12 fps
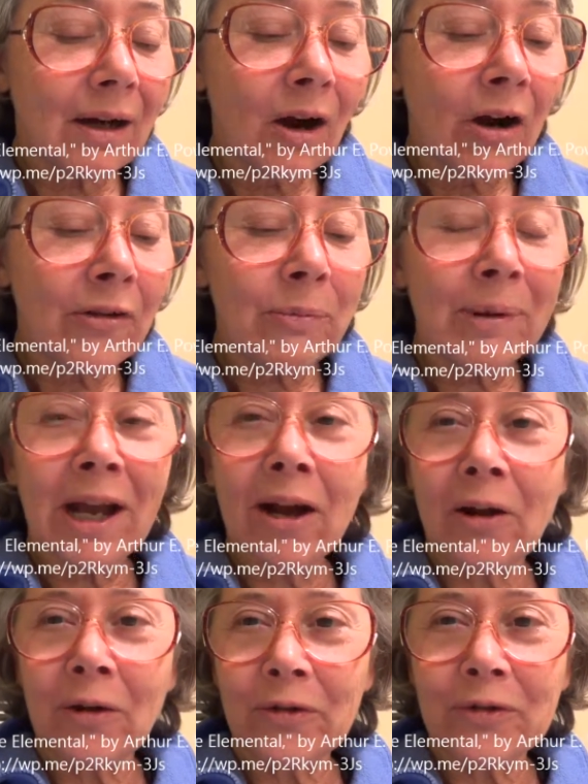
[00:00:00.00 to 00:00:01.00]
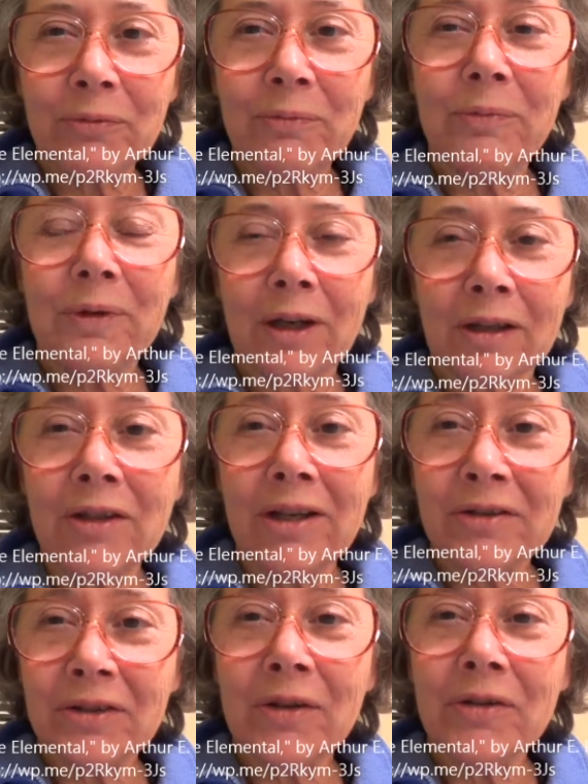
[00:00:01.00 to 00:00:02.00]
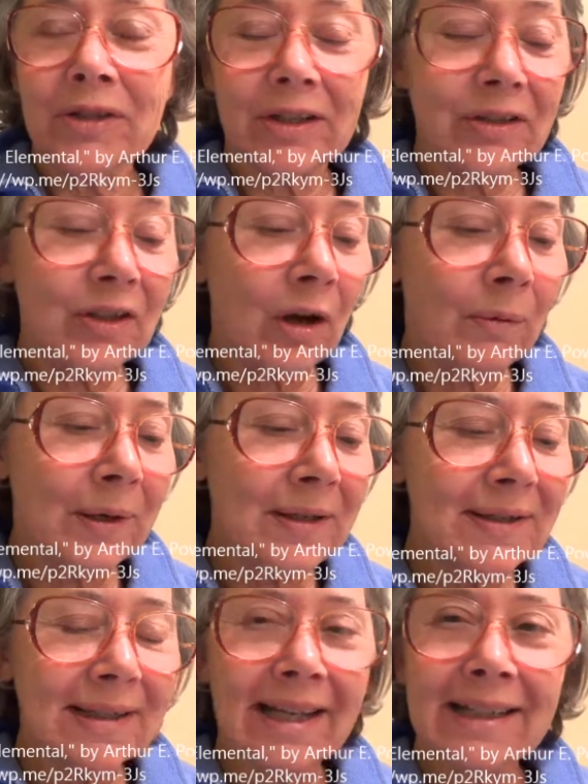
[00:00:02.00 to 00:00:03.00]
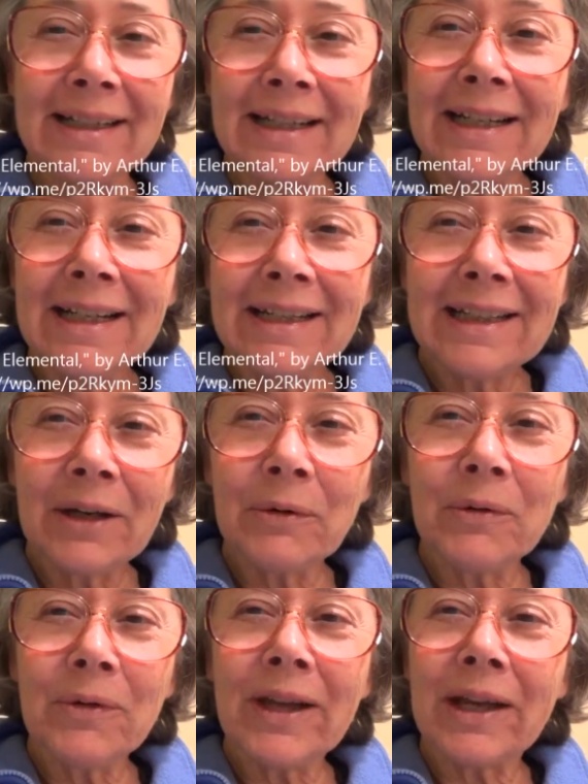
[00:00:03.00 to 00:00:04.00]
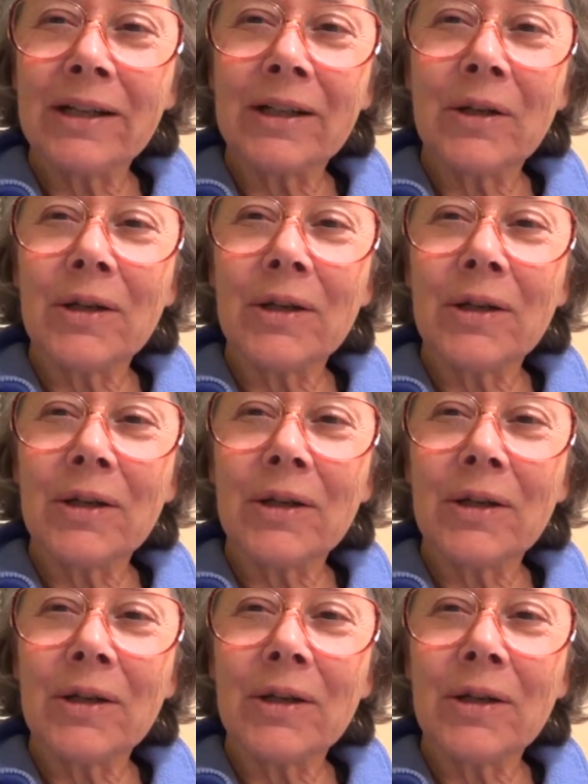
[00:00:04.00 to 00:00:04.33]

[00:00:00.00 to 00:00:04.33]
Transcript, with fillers: Arthur Powell's associates always said that that